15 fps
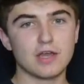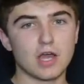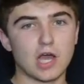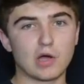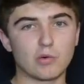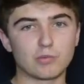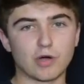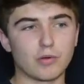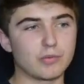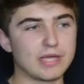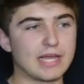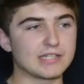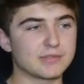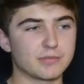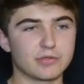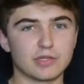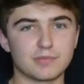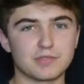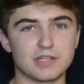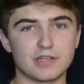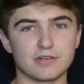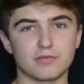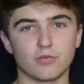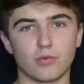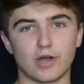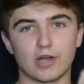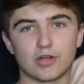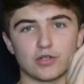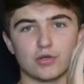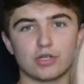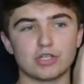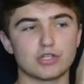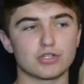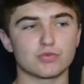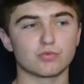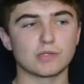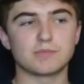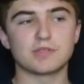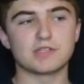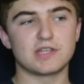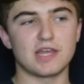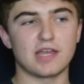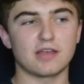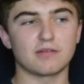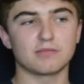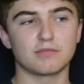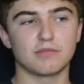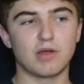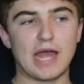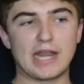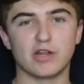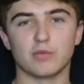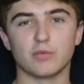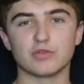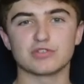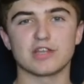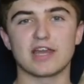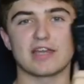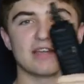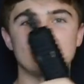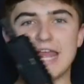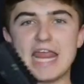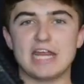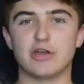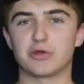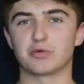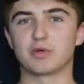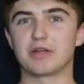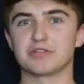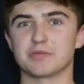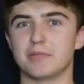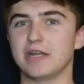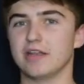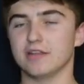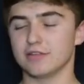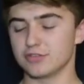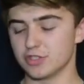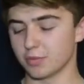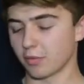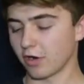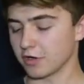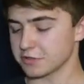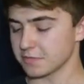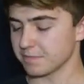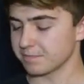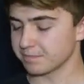We'll probably add some clips in where you can just rip this thing at almost like 800 rounds a minute. Super awesome.